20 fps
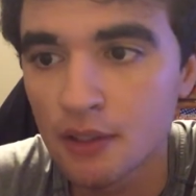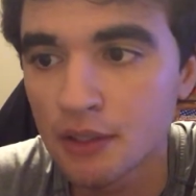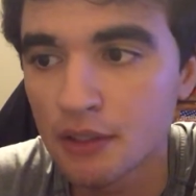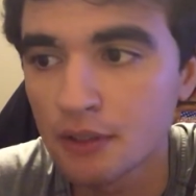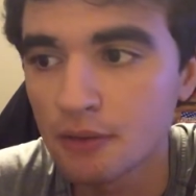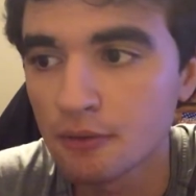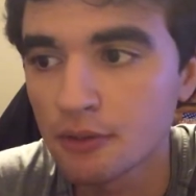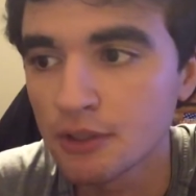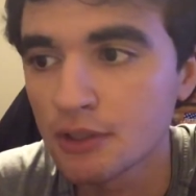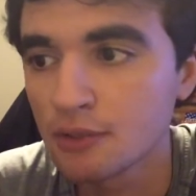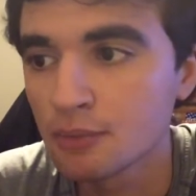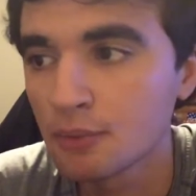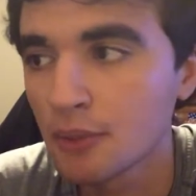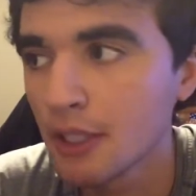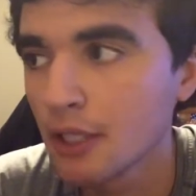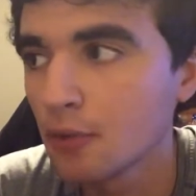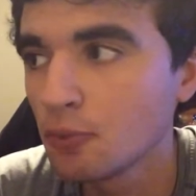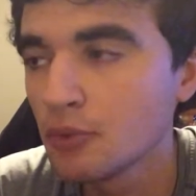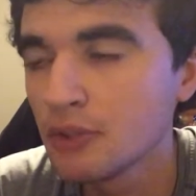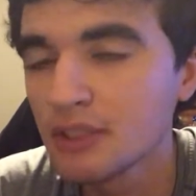Which is why
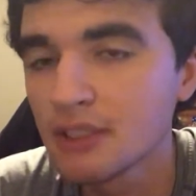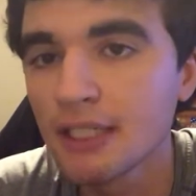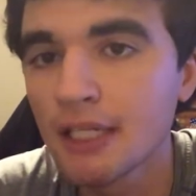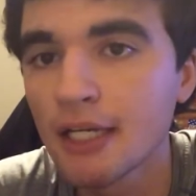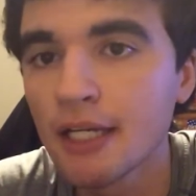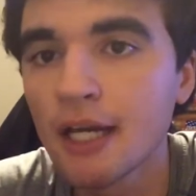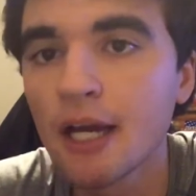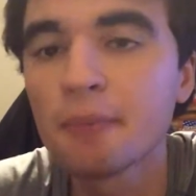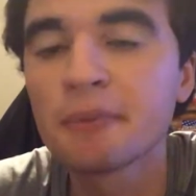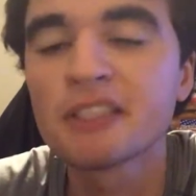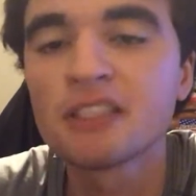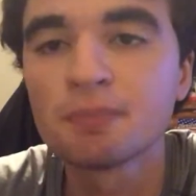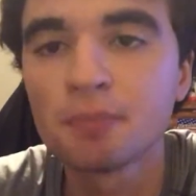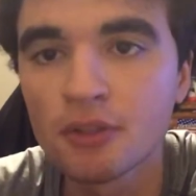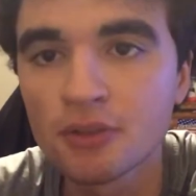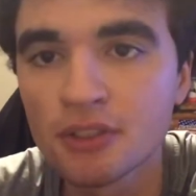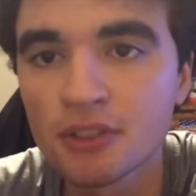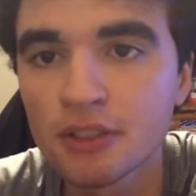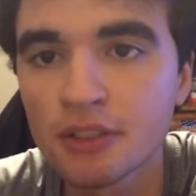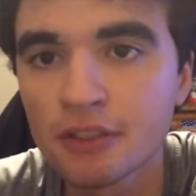on Wednesday I'm
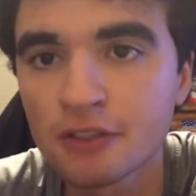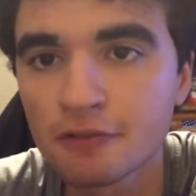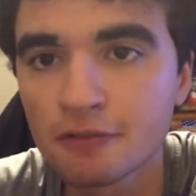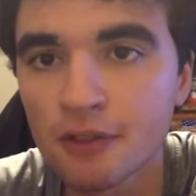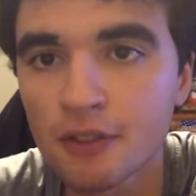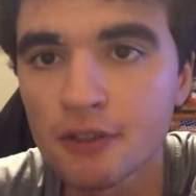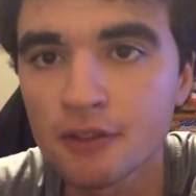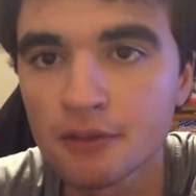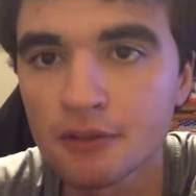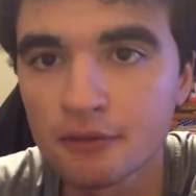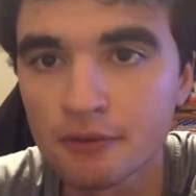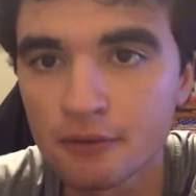exposing this fucker.